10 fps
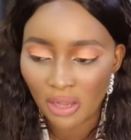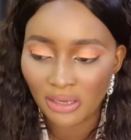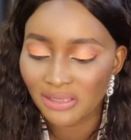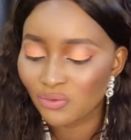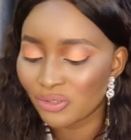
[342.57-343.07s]

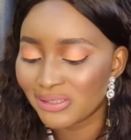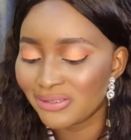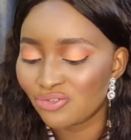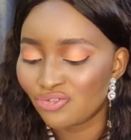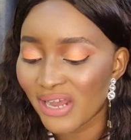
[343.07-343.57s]
Guess what?
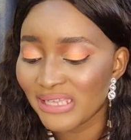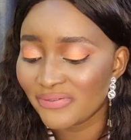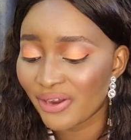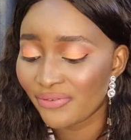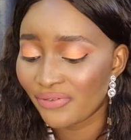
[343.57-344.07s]
It dries
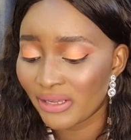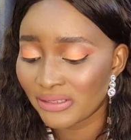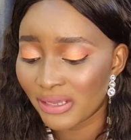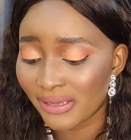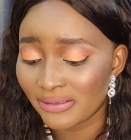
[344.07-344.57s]
very
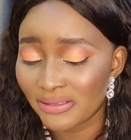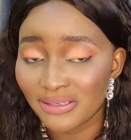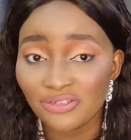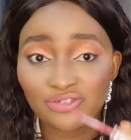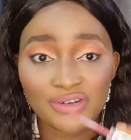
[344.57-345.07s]
fast, guys.
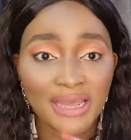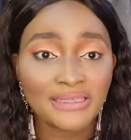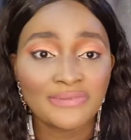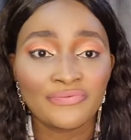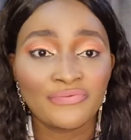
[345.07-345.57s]
It
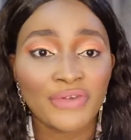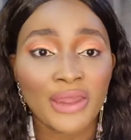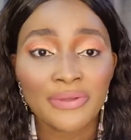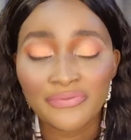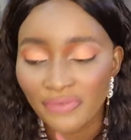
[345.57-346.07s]
dries
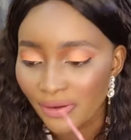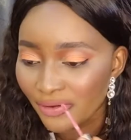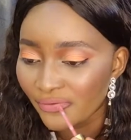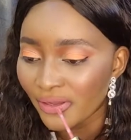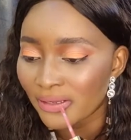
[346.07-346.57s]
very,
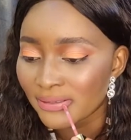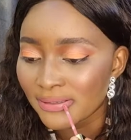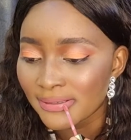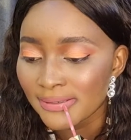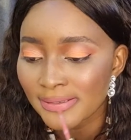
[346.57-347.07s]
very fast.
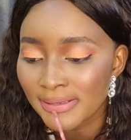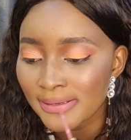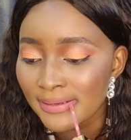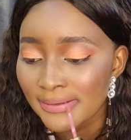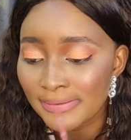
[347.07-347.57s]

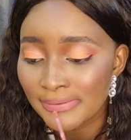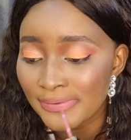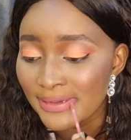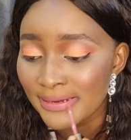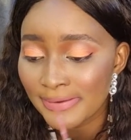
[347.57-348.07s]

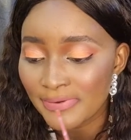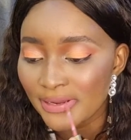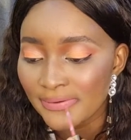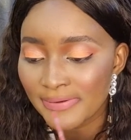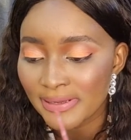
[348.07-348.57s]
Very,
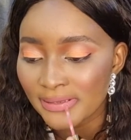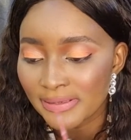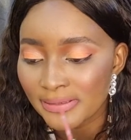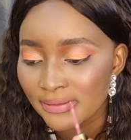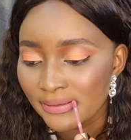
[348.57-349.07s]
very
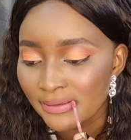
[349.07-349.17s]
fast.